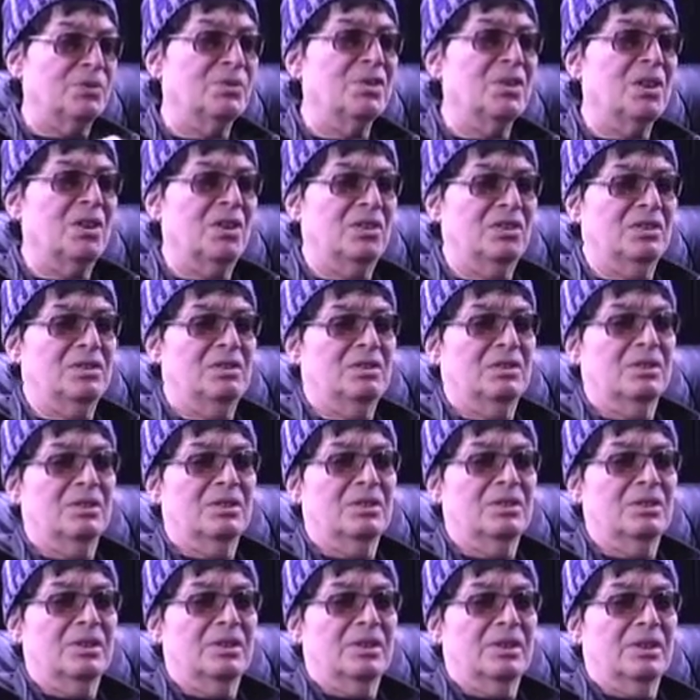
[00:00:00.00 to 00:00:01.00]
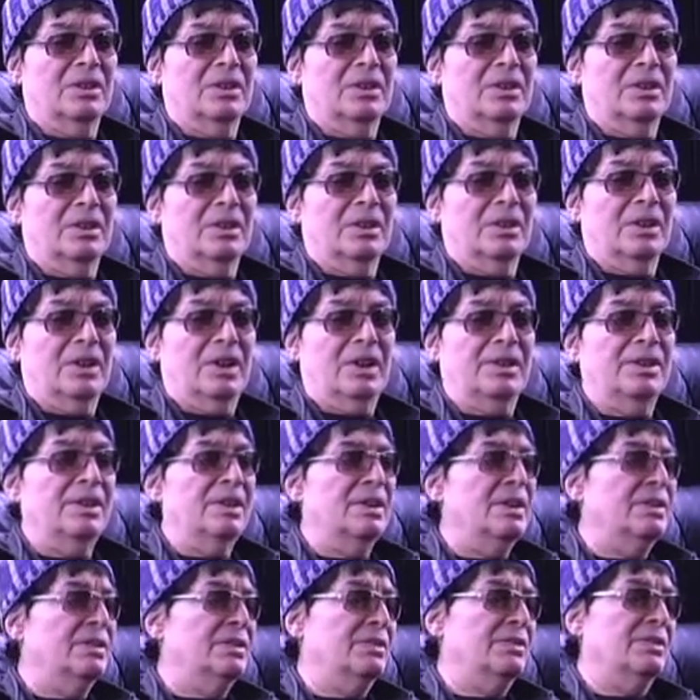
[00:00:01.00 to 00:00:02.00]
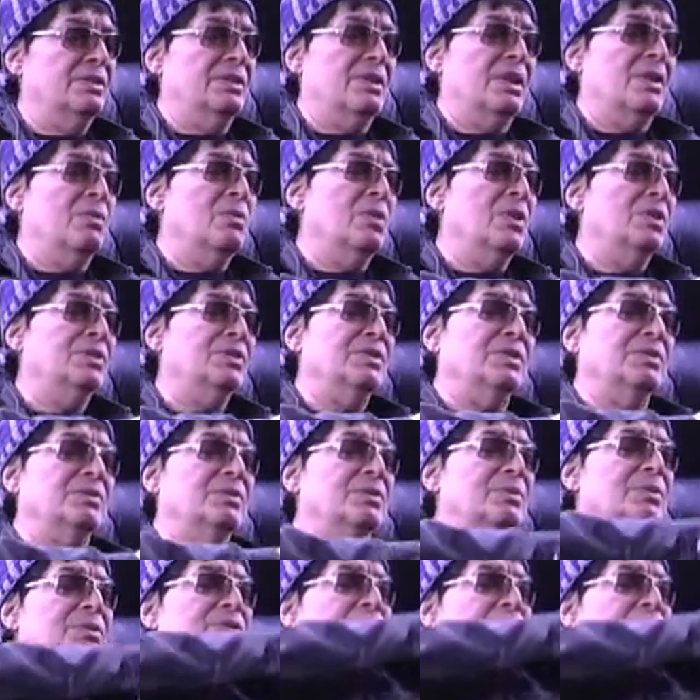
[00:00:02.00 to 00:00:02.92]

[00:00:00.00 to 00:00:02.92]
color. And then I wanted it to